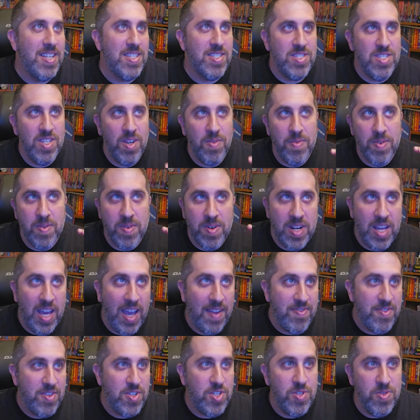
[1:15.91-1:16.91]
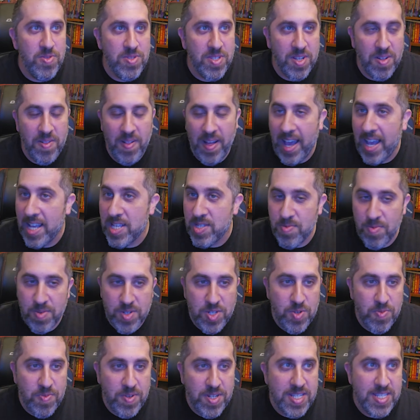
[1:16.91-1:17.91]
So we're going to have to choose a class,
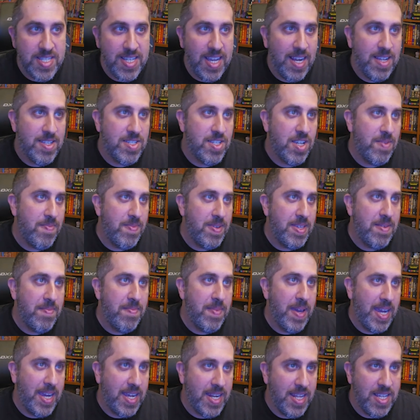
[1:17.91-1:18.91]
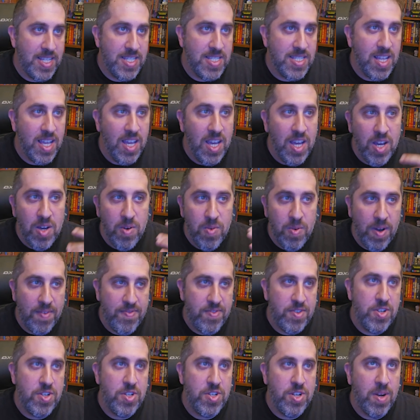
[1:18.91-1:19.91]
which we decided is going to be the Mechanist. We'll
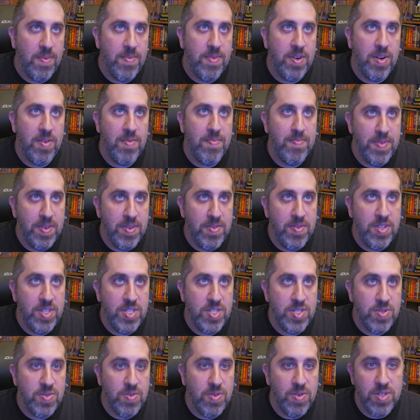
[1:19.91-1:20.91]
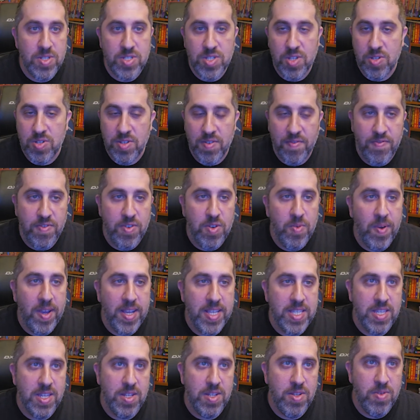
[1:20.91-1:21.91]
have to determine our ability scores. There's a few
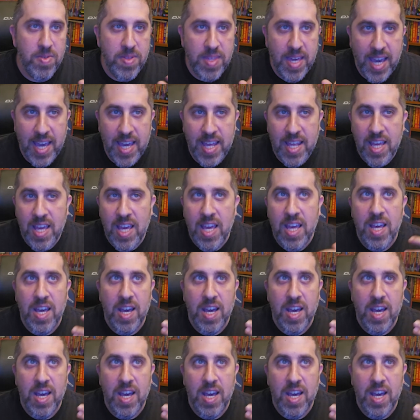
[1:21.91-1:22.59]
ways to do that.